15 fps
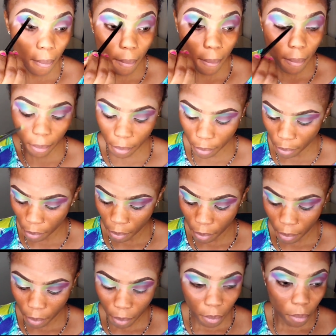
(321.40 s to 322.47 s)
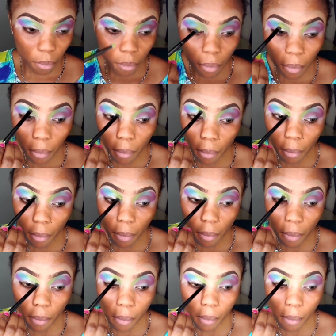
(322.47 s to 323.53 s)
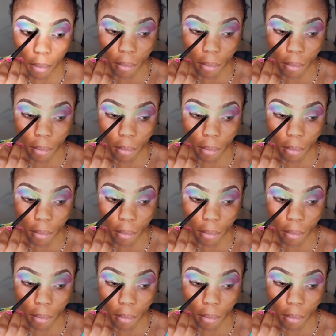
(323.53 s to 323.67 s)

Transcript: And if you observe, I actually